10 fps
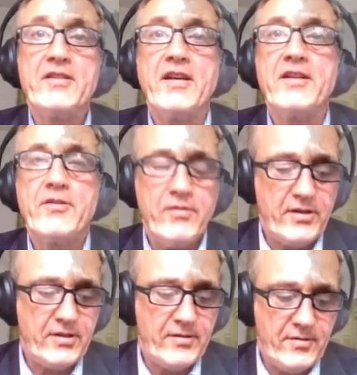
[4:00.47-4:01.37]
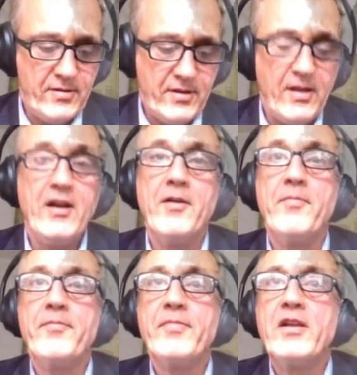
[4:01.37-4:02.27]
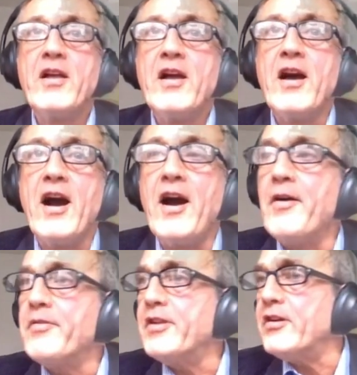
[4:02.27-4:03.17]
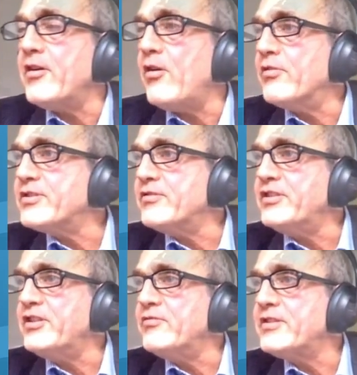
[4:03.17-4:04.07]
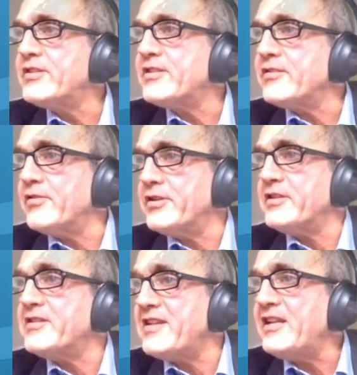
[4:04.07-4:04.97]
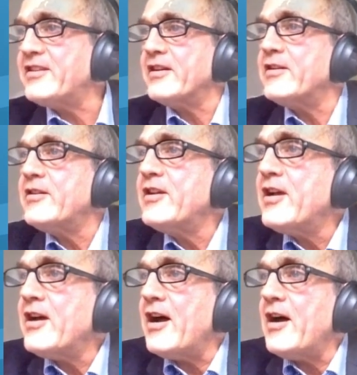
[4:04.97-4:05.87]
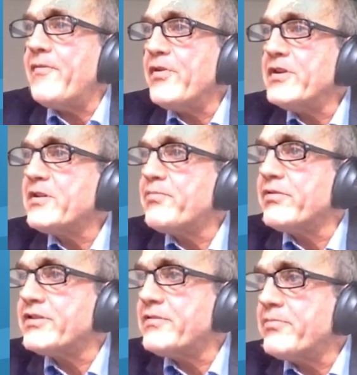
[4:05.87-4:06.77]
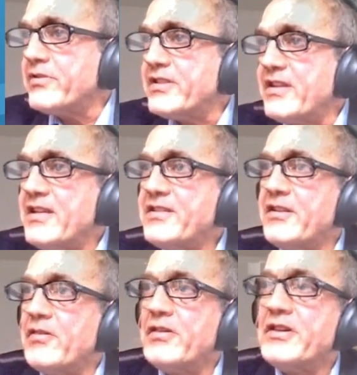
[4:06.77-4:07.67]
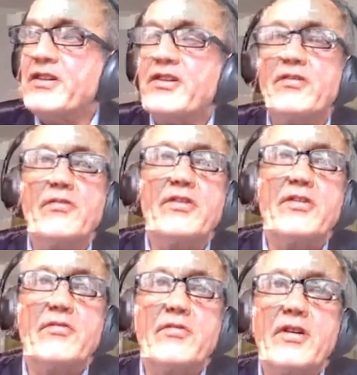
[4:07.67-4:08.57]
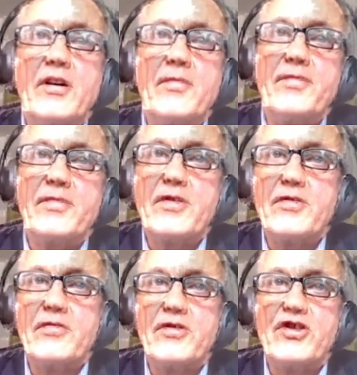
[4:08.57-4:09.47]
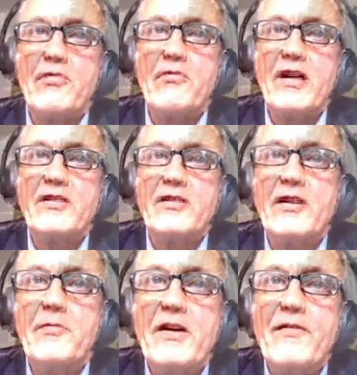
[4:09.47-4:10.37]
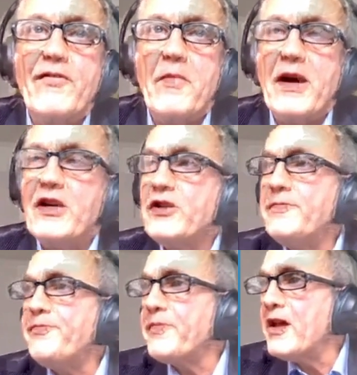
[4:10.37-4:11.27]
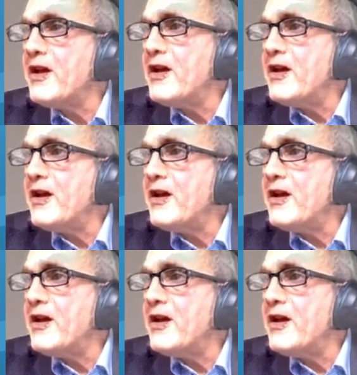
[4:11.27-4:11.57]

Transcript: these sensors are also used, or the data are further processed in order to generate information.